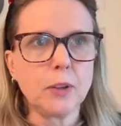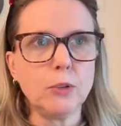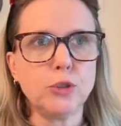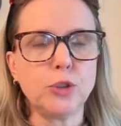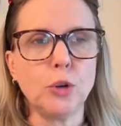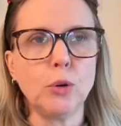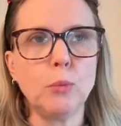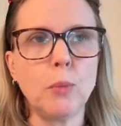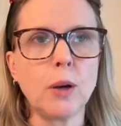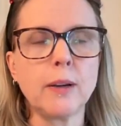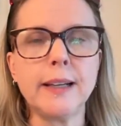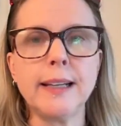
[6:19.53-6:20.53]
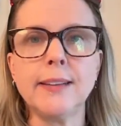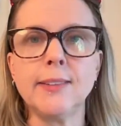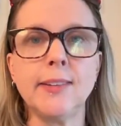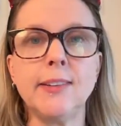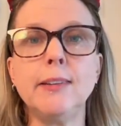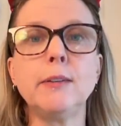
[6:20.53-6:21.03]
so marketing is
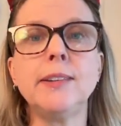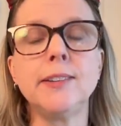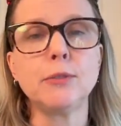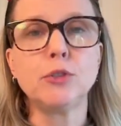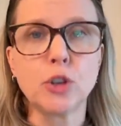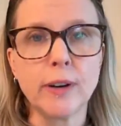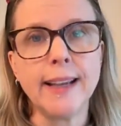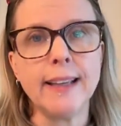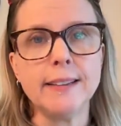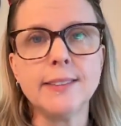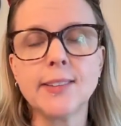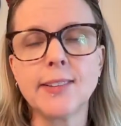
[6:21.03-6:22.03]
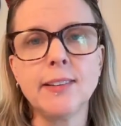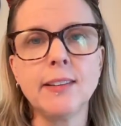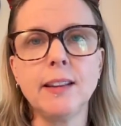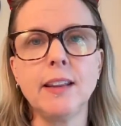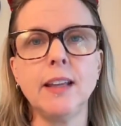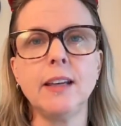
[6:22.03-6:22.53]
a series of trains
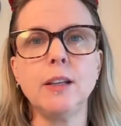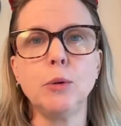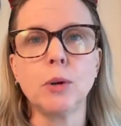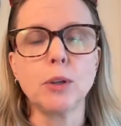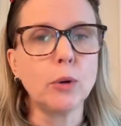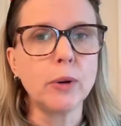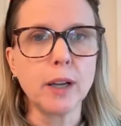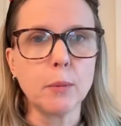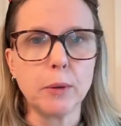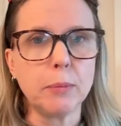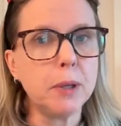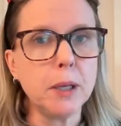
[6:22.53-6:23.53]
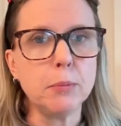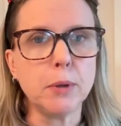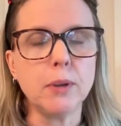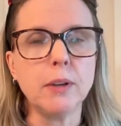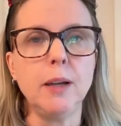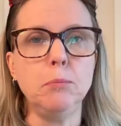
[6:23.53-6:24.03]
that you are loading up with
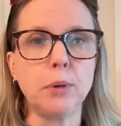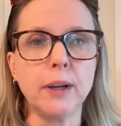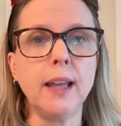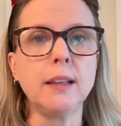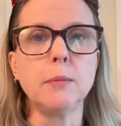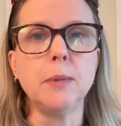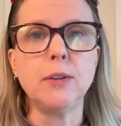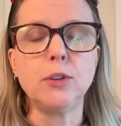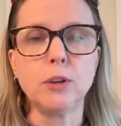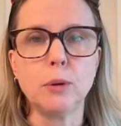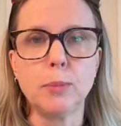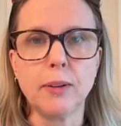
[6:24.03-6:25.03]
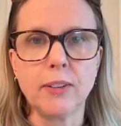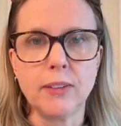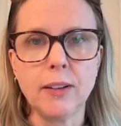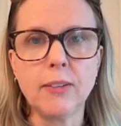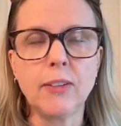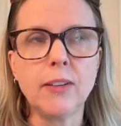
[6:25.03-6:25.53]
people and bringing them into your
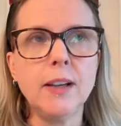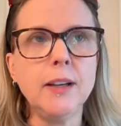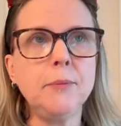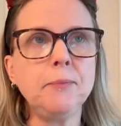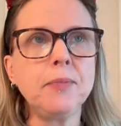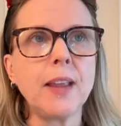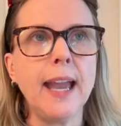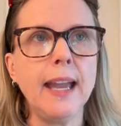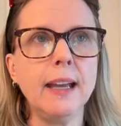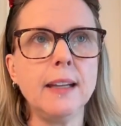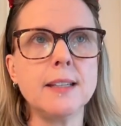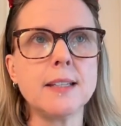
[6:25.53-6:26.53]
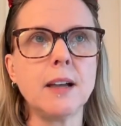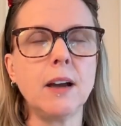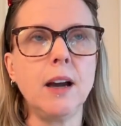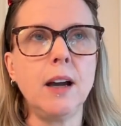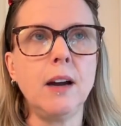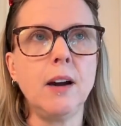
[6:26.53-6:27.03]
business. And
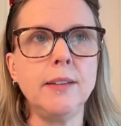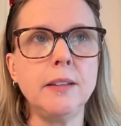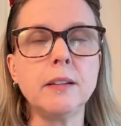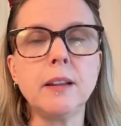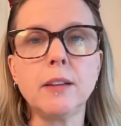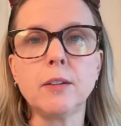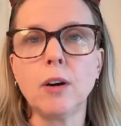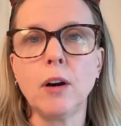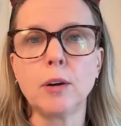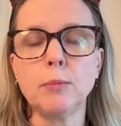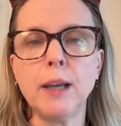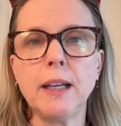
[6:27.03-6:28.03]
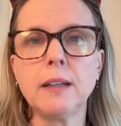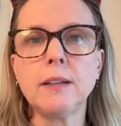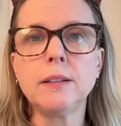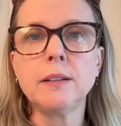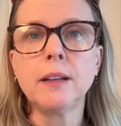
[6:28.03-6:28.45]
ideally, they're automated